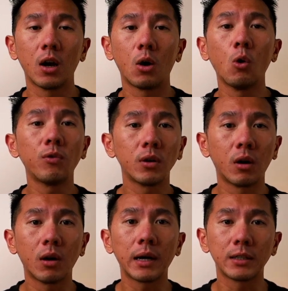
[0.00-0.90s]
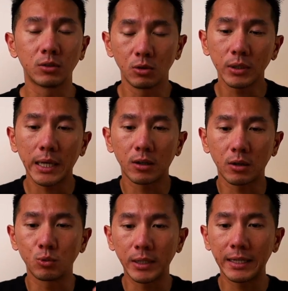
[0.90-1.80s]
overall, you
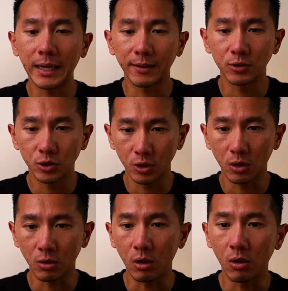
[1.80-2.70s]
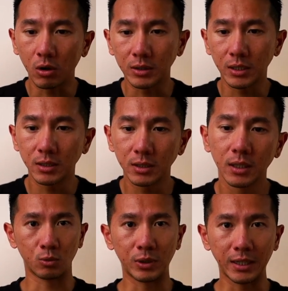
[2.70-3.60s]
cannot really show all these
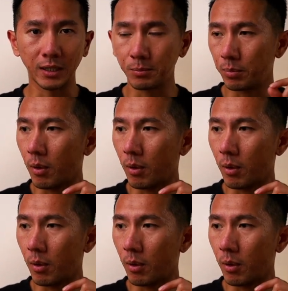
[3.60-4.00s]
really